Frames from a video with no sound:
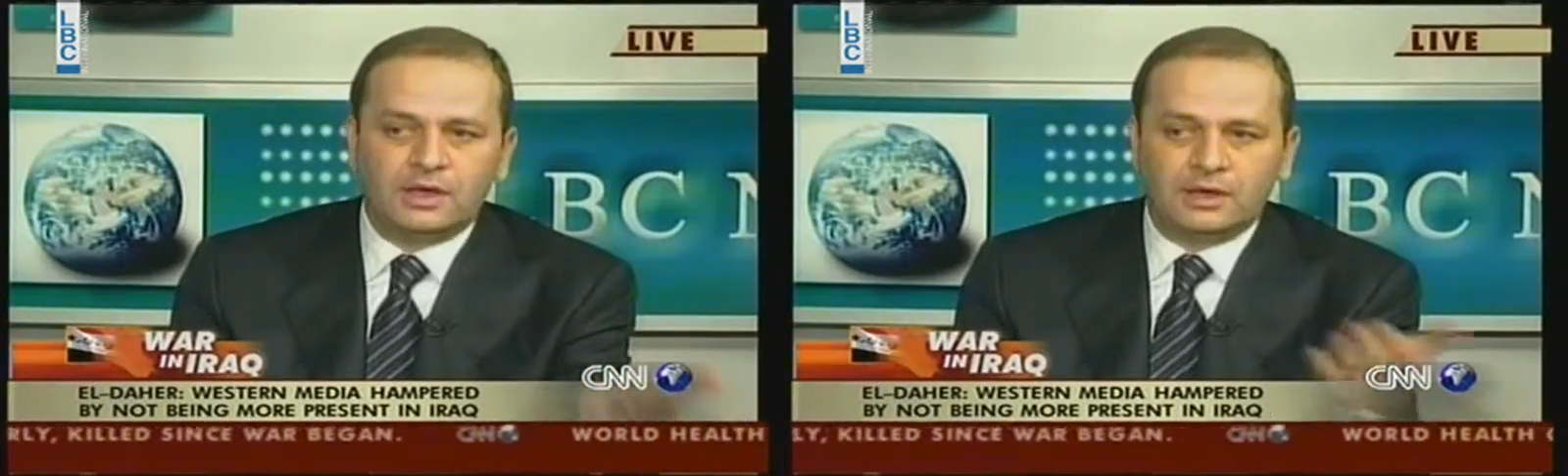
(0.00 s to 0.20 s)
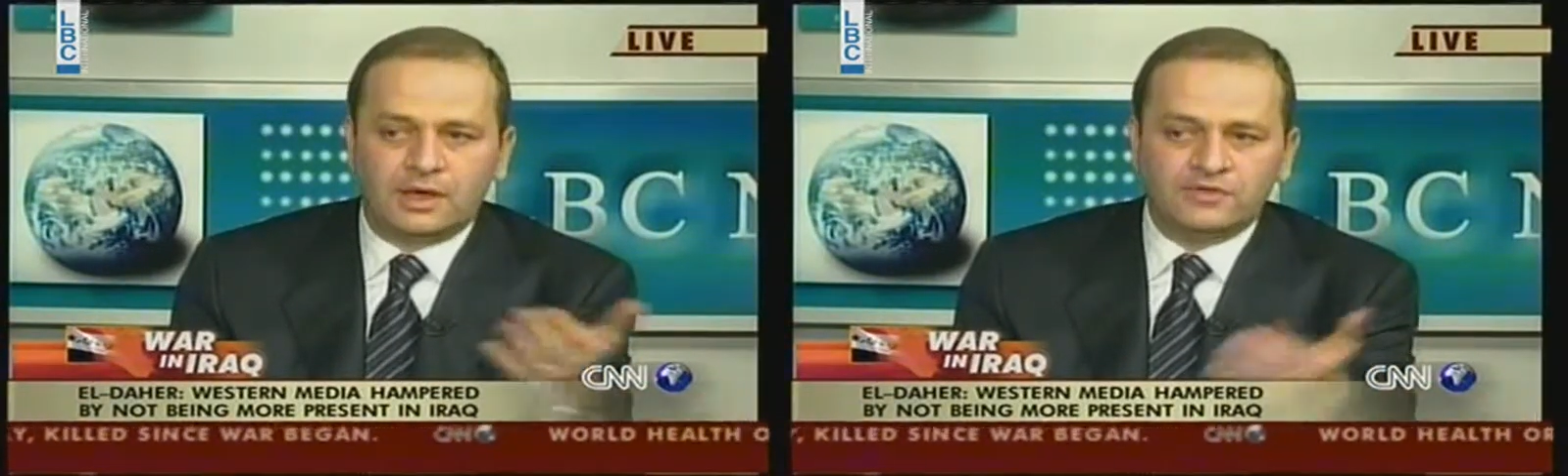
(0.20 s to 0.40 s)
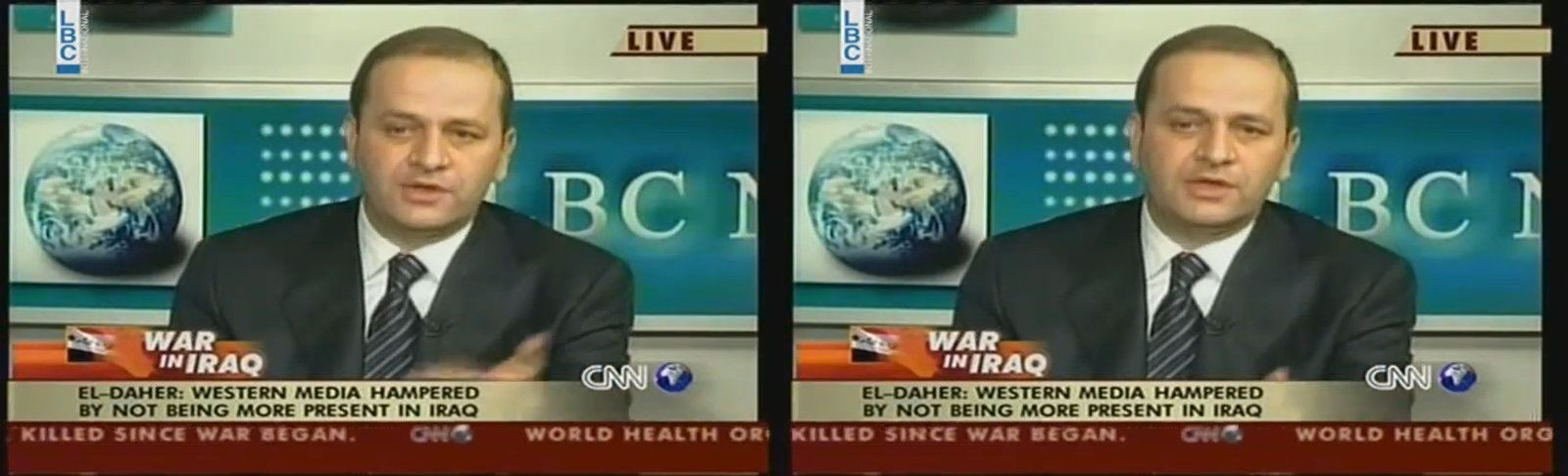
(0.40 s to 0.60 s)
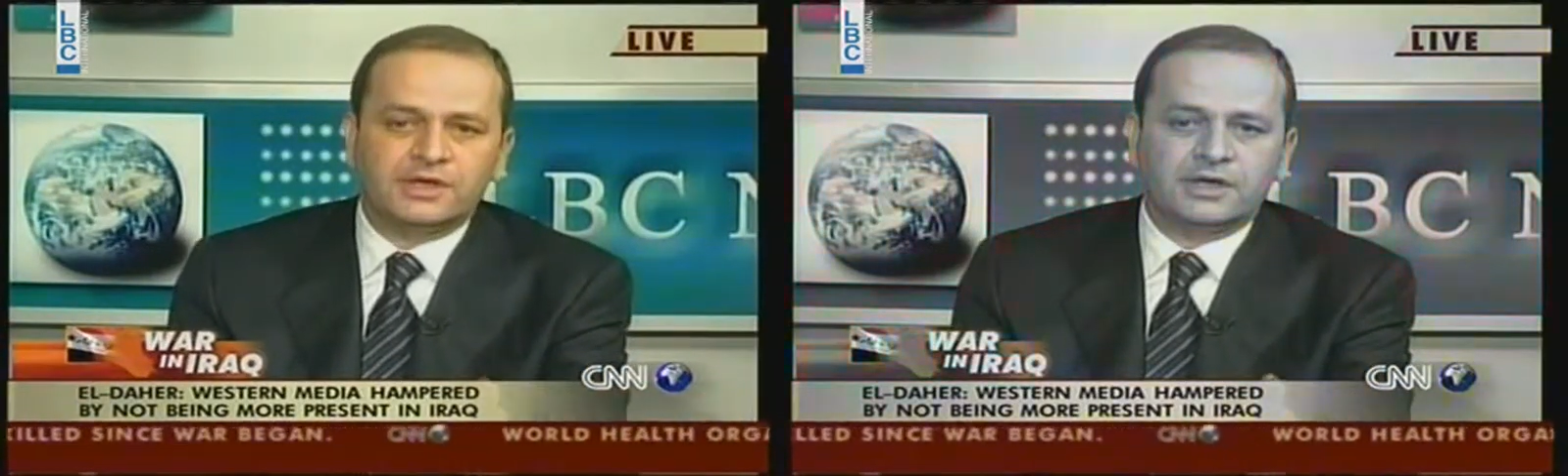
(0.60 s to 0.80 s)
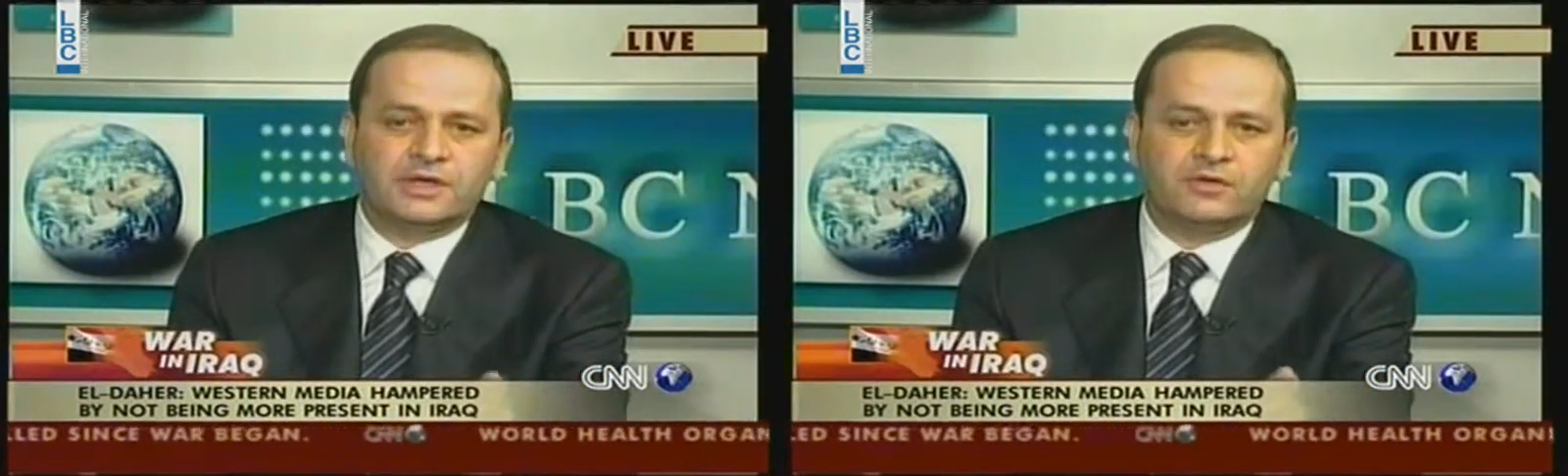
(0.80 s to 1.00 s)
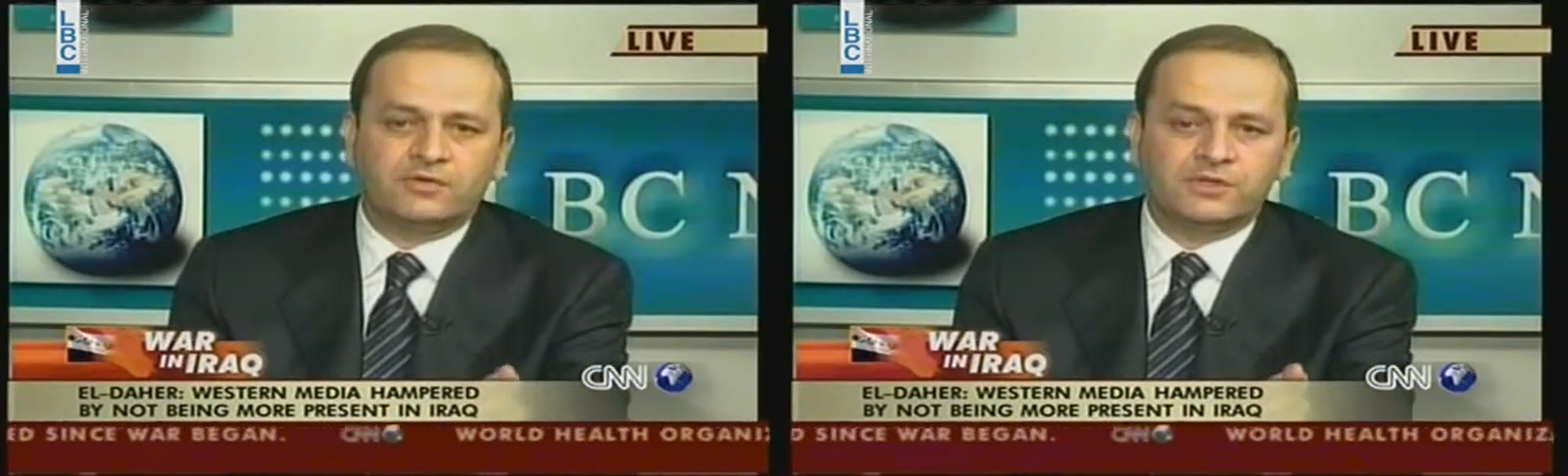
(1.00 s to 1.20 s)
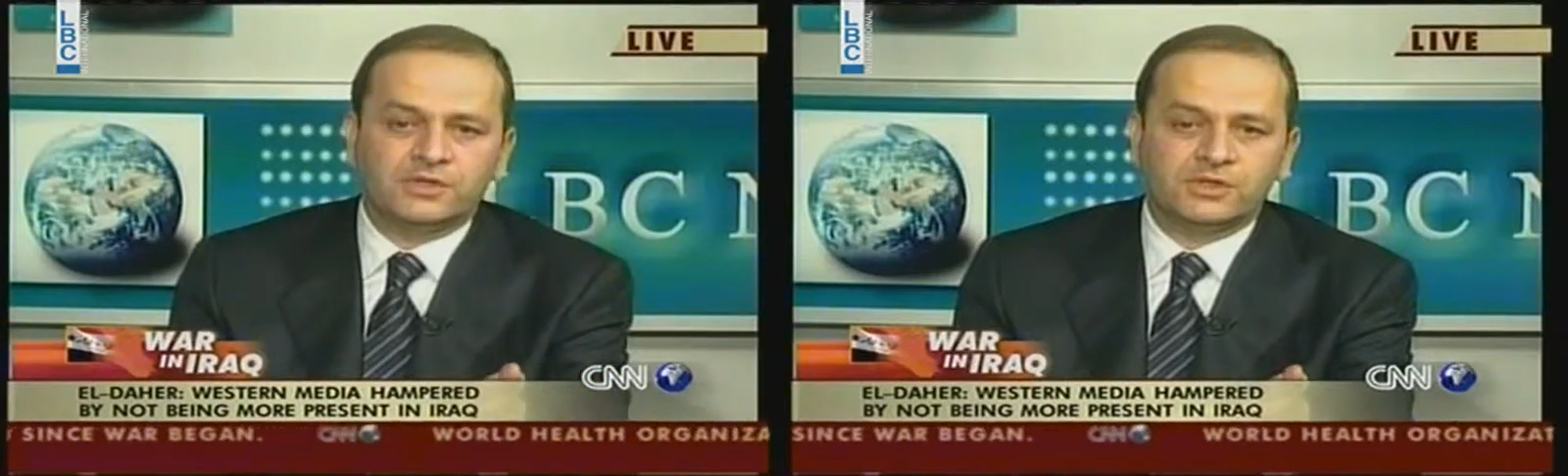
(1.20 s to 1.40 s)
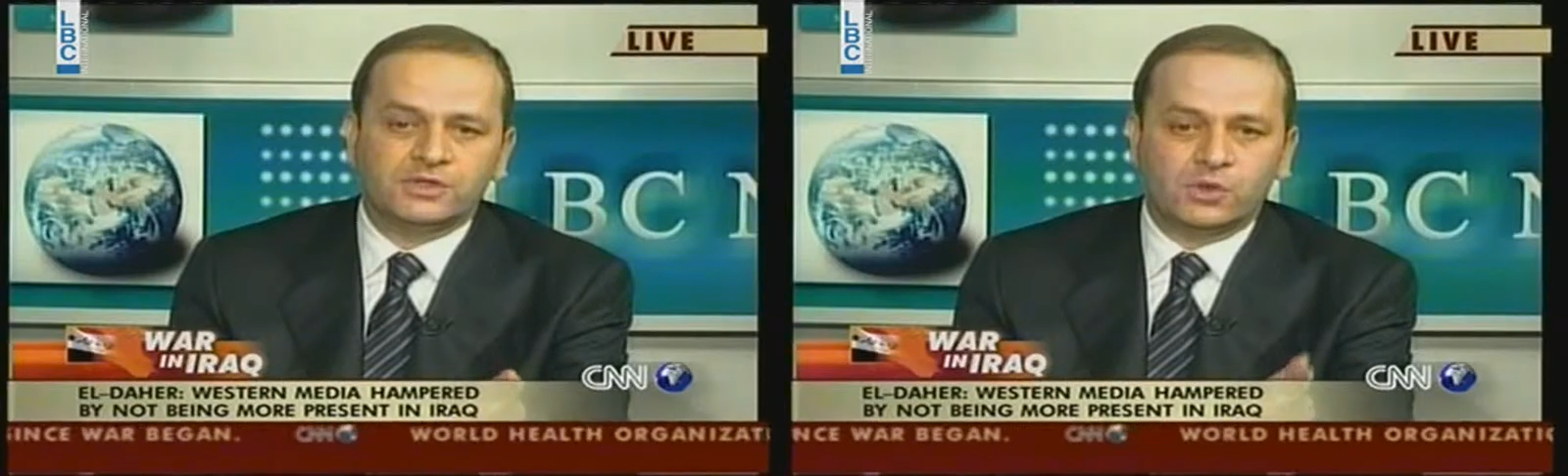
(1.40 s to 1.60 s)
and after the Iraqi
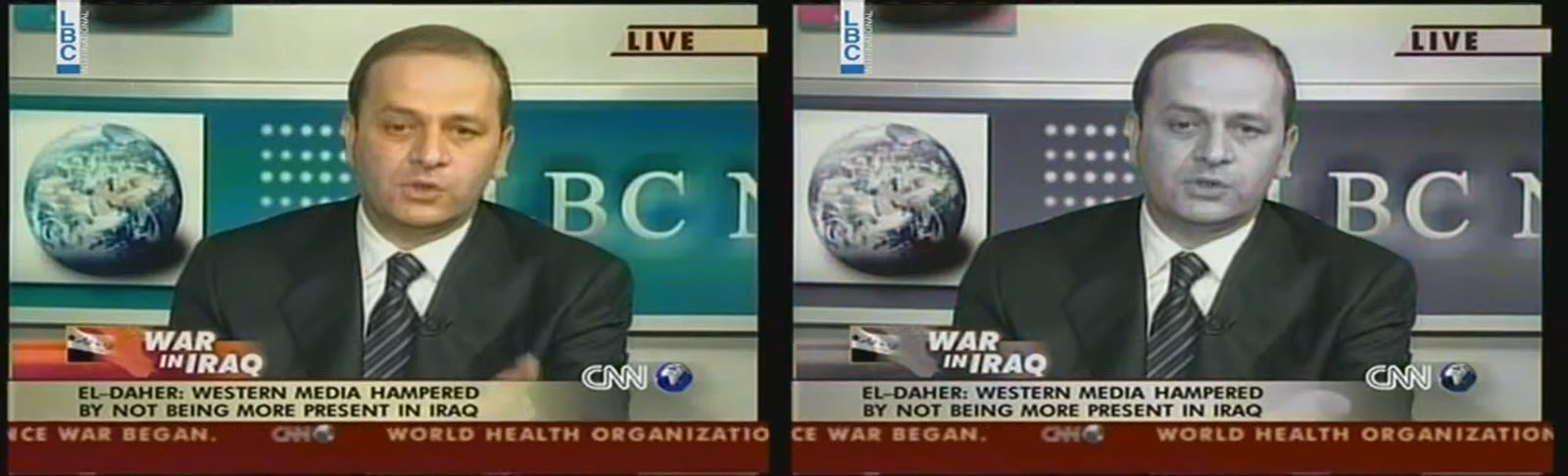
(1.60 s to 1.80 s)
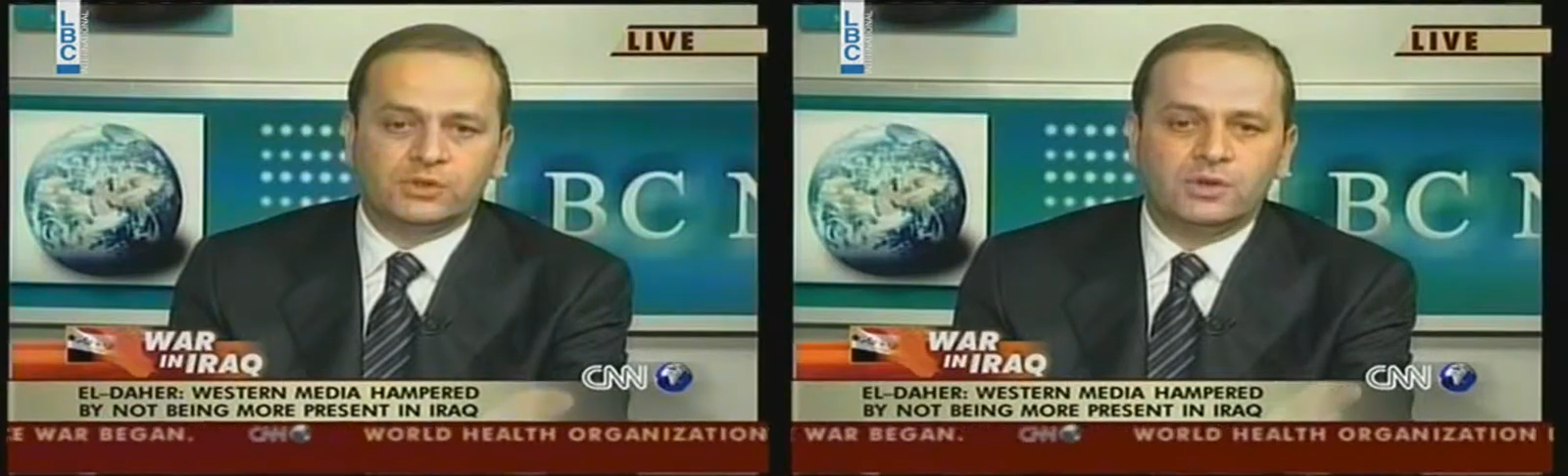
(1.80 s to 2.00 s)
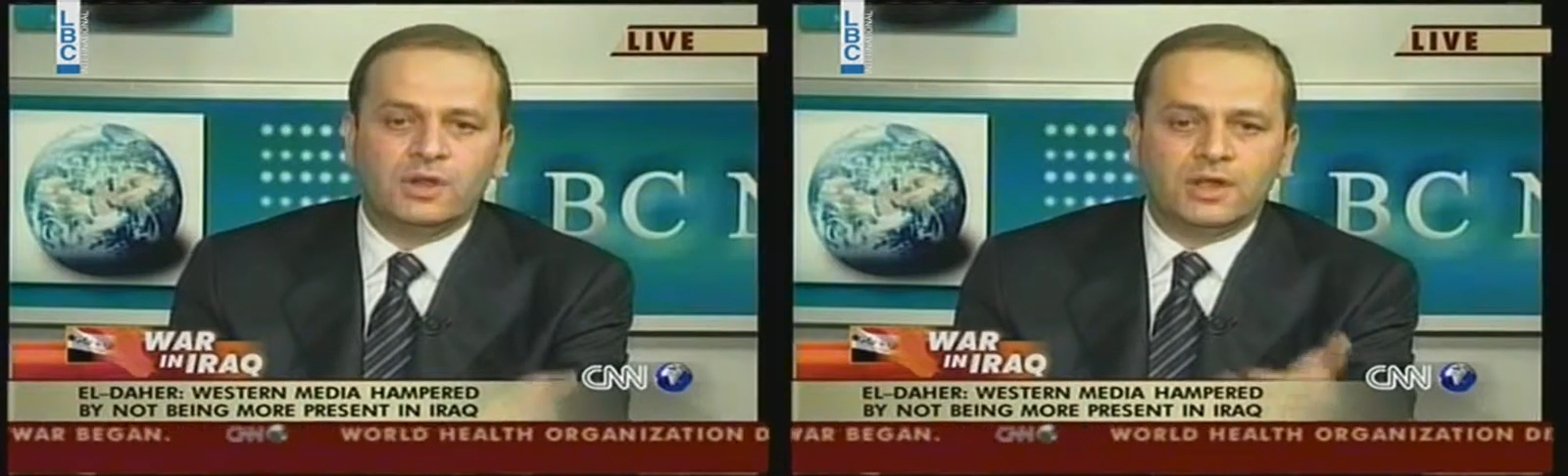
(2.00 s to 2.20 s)
officials also,